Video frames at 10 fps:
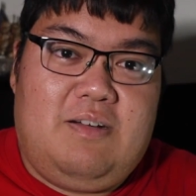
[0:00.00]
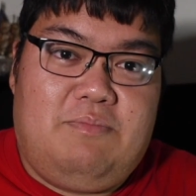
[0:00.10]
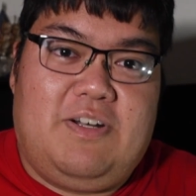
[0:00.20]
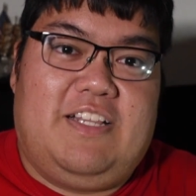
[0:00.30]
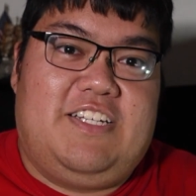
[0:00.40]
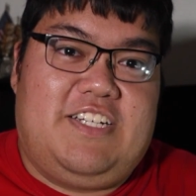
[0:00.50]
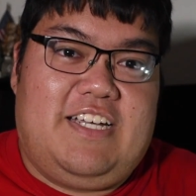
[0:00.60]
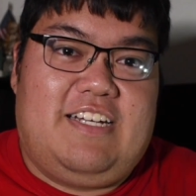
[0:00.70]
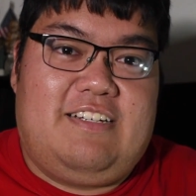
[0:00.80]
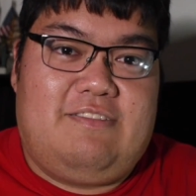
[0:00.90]
pretty
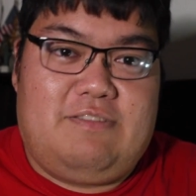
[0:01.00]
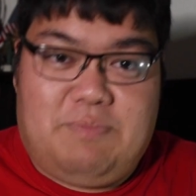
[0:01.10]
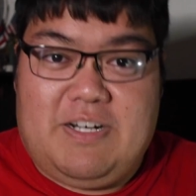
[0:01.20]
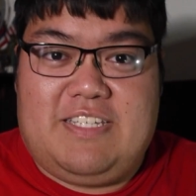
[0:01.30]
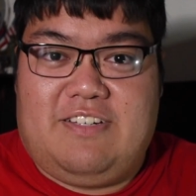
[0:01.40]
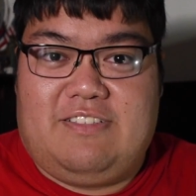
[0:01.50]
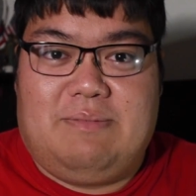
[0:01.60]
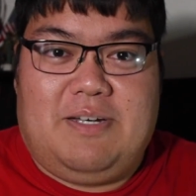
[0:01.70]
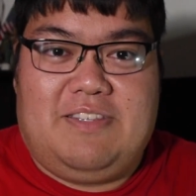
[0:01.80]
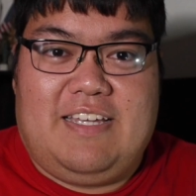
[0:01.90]
legit. I was pretty stoked
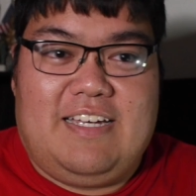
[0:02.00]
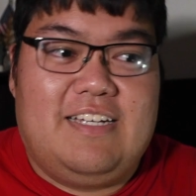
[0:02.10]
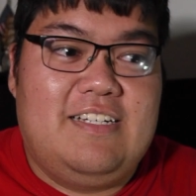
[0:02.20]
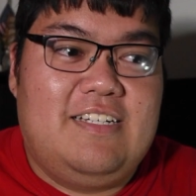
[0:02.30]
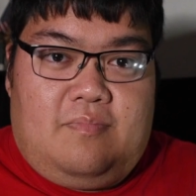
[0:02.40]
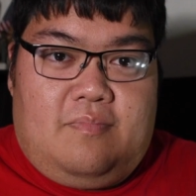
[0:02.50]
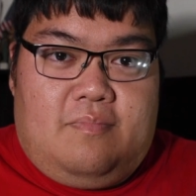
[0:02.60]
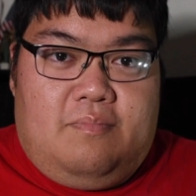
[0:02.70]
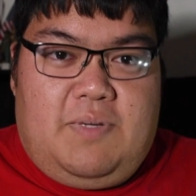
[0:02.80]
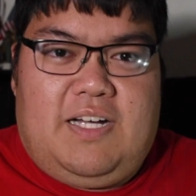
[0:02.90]
about that.
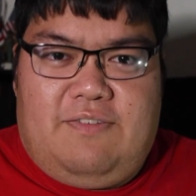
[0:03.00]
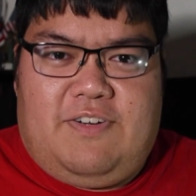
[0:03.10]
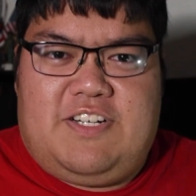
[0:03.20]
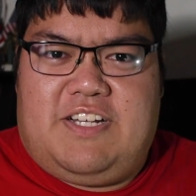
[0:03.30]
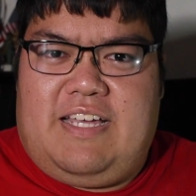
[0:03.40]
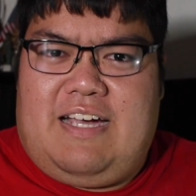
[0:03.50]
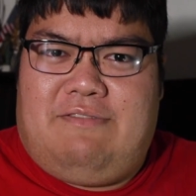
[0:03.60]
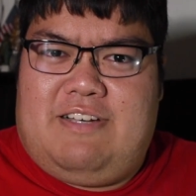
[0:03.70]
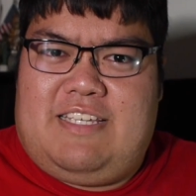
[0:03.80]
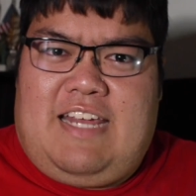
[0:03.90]
But unfortunately I
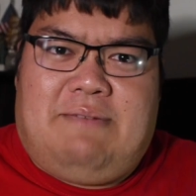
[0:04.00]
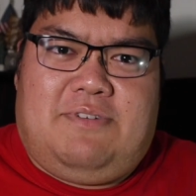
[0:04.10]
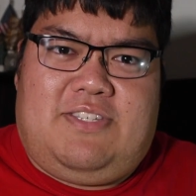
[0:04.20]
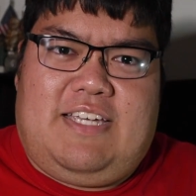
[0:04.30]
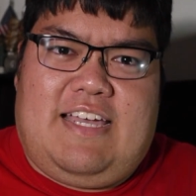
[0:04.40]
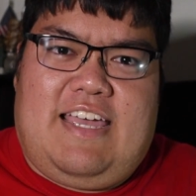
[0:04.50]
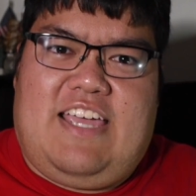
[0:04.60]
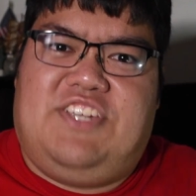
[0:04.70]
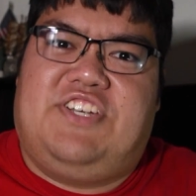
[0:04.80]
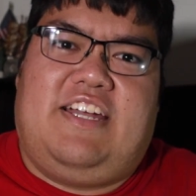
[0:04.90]
wasn't able to get
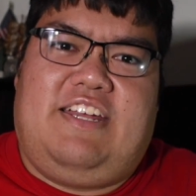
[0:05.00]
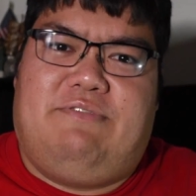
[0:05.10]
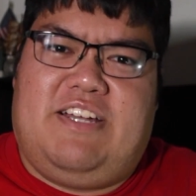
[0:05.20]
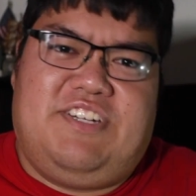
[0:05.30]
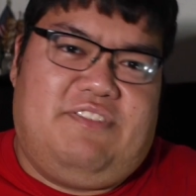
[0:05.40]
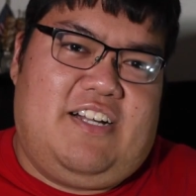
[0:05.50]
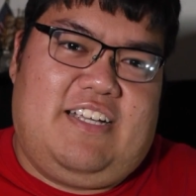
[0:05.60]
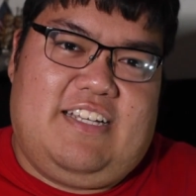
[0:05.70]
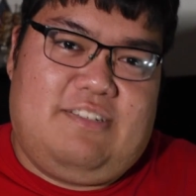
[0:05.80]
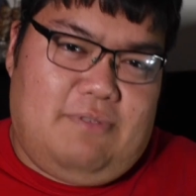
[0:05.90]
a shiny
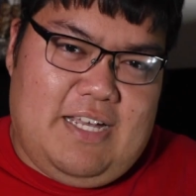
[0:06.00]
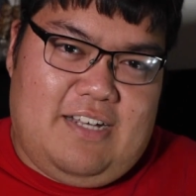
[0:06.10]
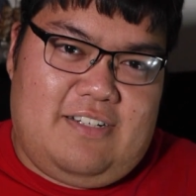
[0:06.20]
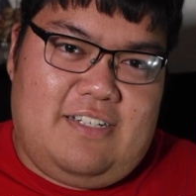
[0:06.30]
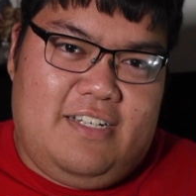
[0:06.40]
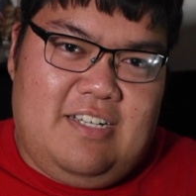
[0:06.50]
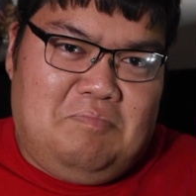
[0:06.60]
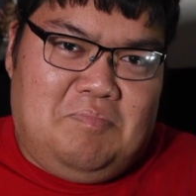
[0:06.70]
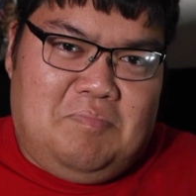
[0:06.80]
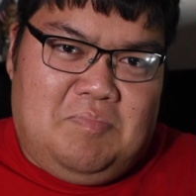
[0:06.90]
Regirock as well.
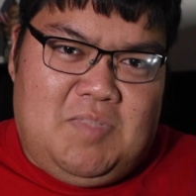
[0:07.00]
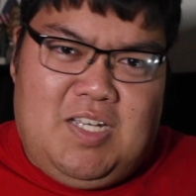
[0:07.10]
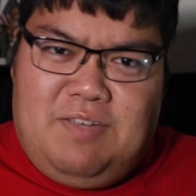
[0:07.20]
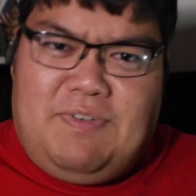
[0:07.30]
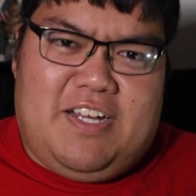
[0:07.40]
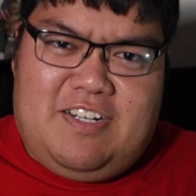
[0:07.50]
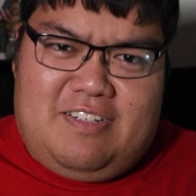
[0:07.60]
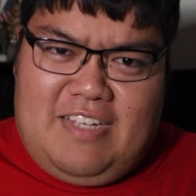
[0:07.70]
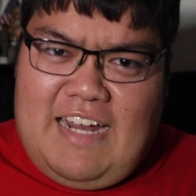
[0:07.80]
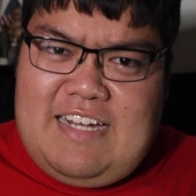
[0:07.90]
I
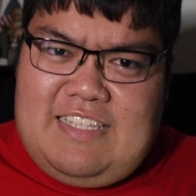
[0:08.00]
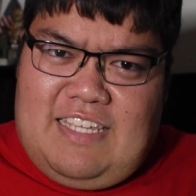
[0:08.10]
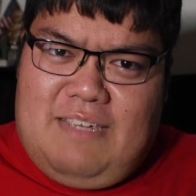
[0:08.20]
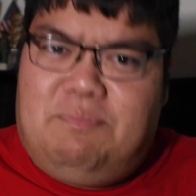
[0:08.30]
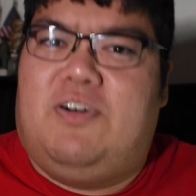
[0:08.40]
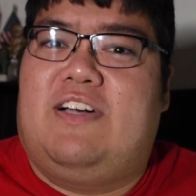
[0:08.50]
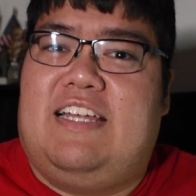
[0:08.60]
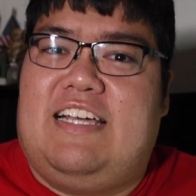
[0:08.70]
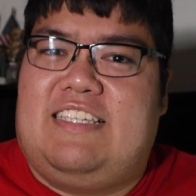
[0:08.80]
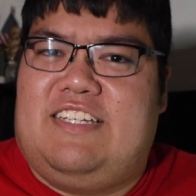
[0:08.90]
figured getting the
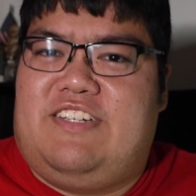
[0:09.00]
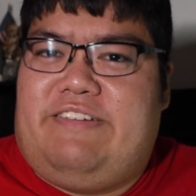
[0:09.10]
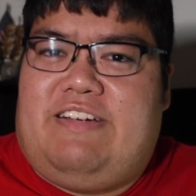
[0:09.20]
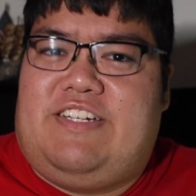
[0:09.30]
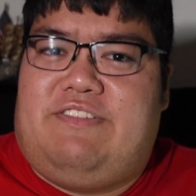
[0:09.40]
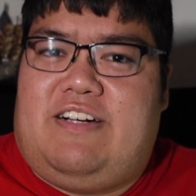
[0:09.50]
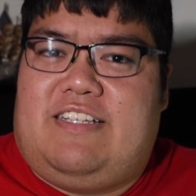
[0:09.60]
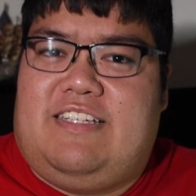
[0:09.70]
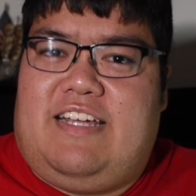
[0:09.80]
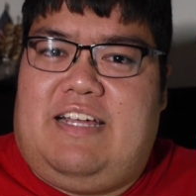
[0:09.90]
Pokédex entry
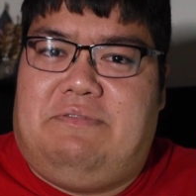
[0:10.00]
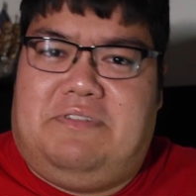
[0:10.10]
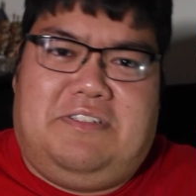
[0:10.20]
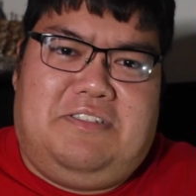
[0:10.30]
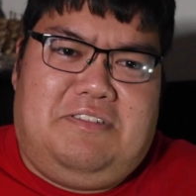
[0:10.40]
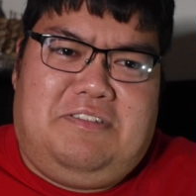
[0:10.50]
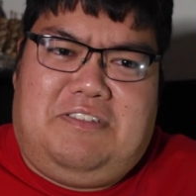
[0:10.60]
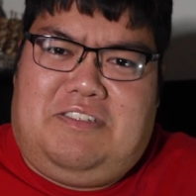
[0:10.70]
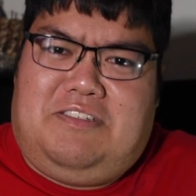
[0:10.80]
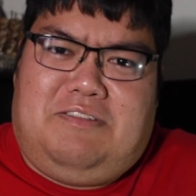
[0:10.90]
Regirock today
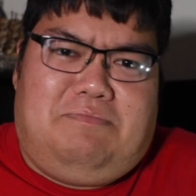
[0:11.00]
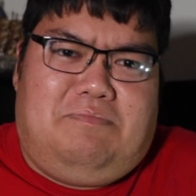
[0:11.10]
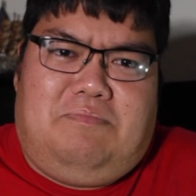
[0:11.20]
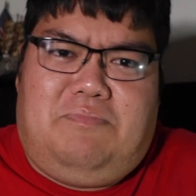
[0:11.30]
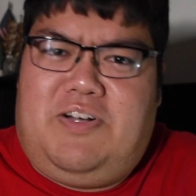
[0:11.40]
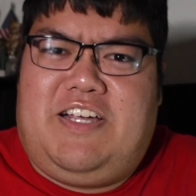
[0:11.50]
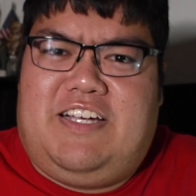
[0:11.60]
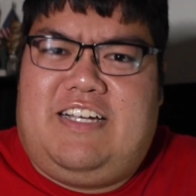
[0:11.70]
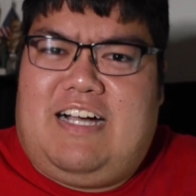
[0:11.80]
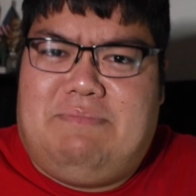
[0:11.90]
is a pretty
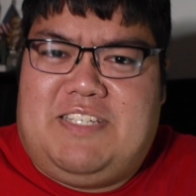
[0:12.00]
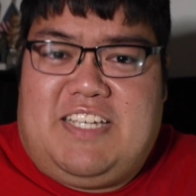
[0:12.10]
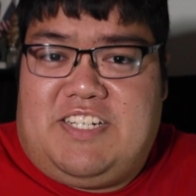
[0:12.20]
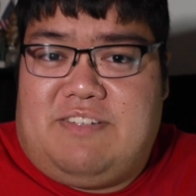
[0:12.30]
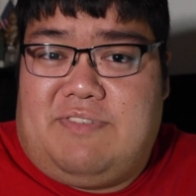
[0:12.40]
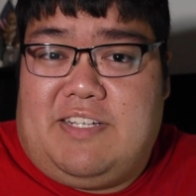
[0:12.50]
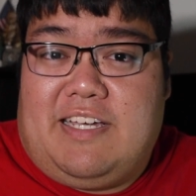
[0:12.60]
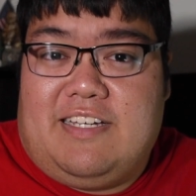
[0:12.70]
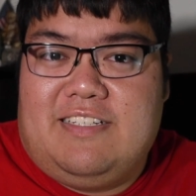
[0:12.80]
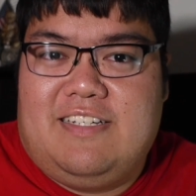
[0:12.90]
good compensation for
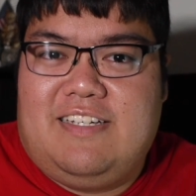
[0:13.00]
that.